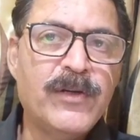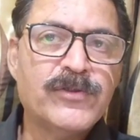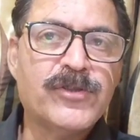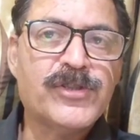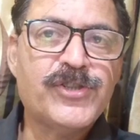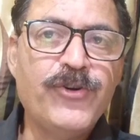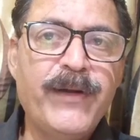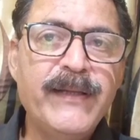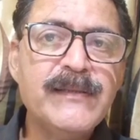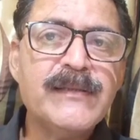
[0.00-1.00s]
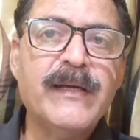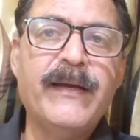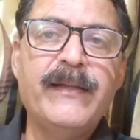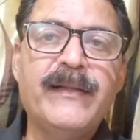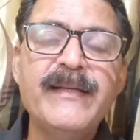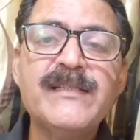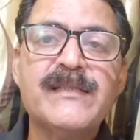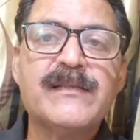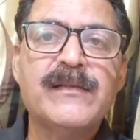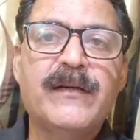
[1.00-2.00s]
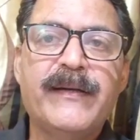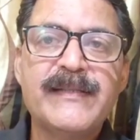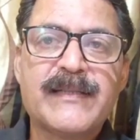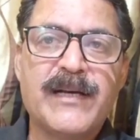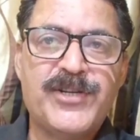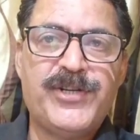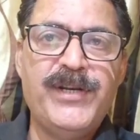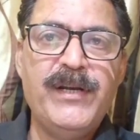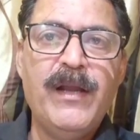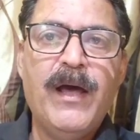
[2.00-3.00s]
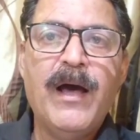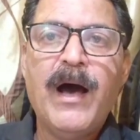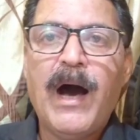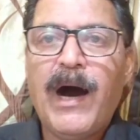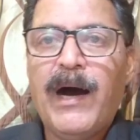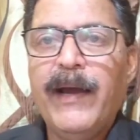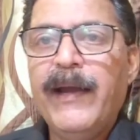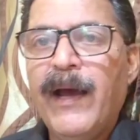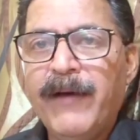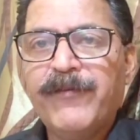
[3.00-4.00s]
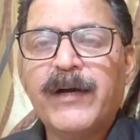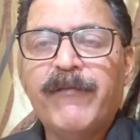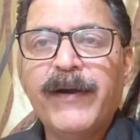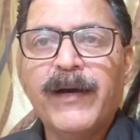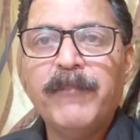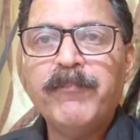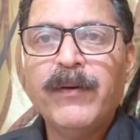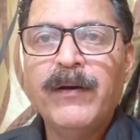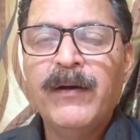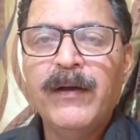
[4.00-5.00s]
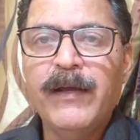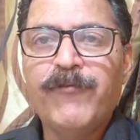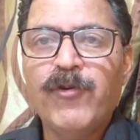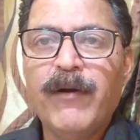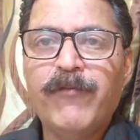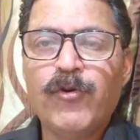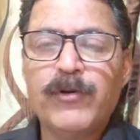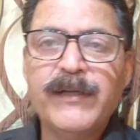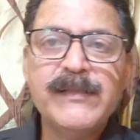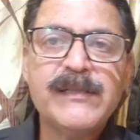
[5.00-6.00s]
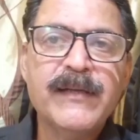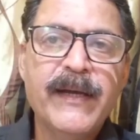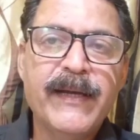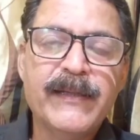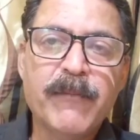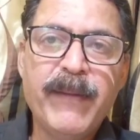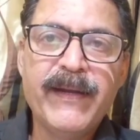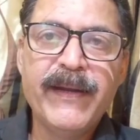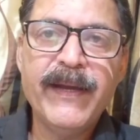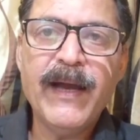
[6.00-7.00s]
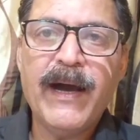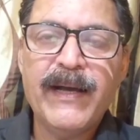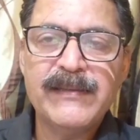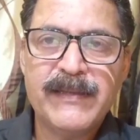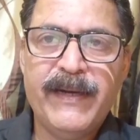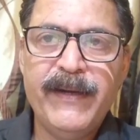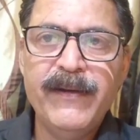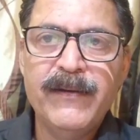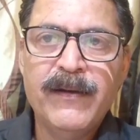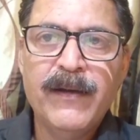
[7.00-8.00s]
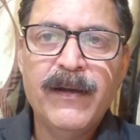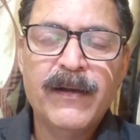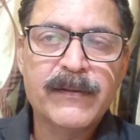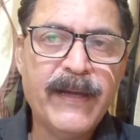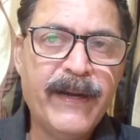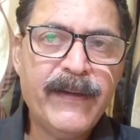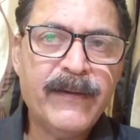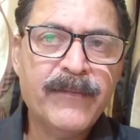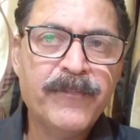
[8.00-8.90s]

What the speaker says: So students, in this discussion I have covered up, if you have noticed in the beginning I said that